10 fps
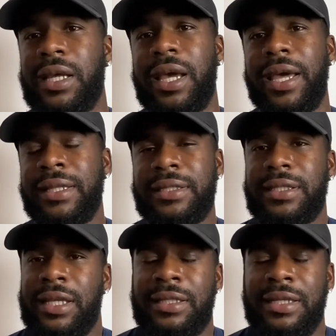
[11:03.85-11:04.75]
And
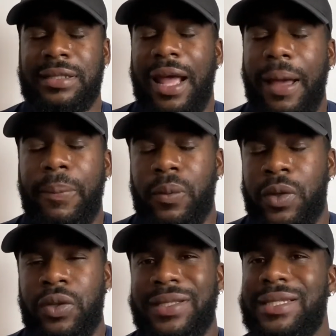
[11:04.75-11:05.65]
it tends to happen
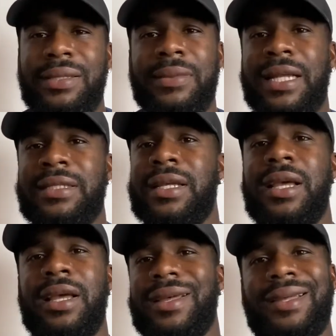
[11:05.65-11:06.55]
when your team that's
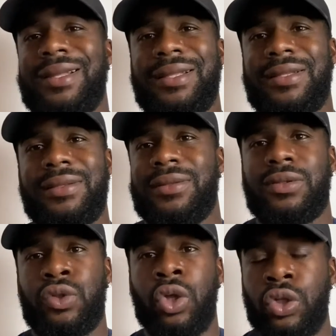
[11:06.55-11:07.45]

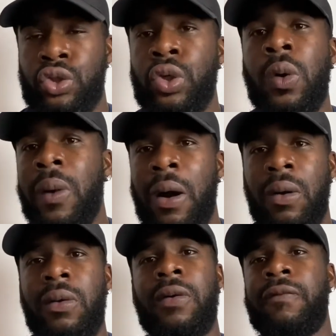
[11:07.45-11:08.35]
done so
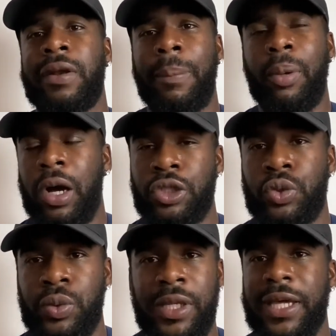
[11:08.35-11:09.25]
well for the past
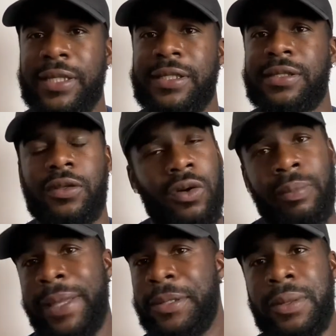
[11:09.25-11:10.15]
2 years. You know,
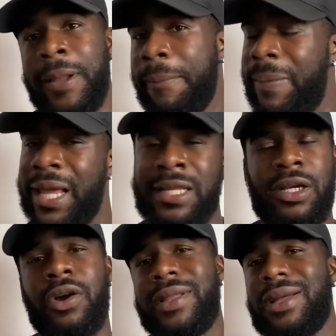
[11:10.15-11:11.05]
maybe some of the players are
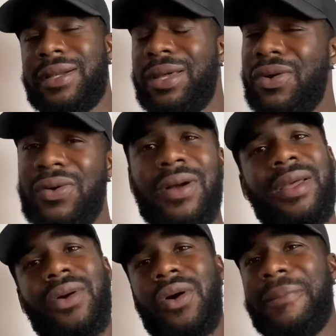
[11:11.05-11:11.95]
going downhill,
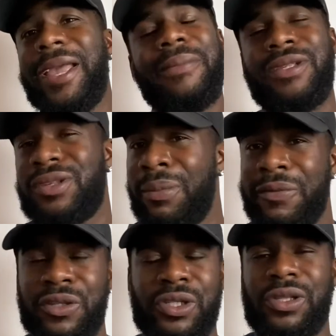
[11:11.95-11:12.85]
or maybe some
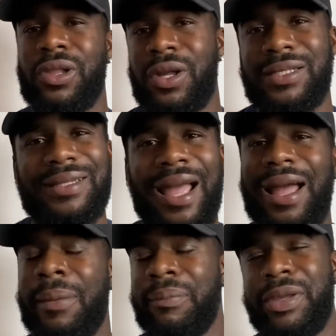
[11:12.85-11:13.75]
have just lost that
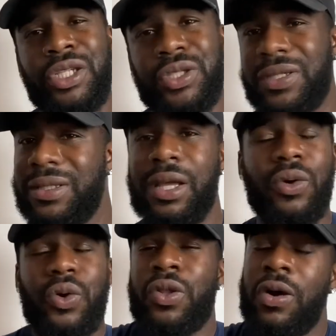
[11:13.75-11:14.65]
ambition.
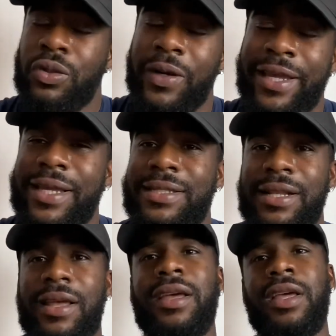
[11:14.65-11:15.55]
Who knows what it is, isn't
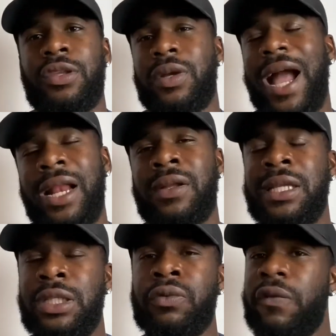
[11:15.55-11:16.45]
it? You kind of
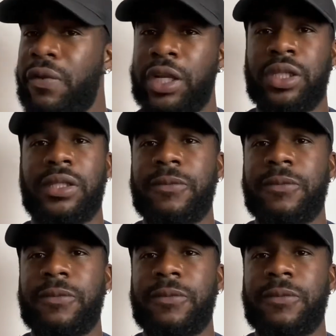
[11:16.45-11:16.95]
need to refresh them.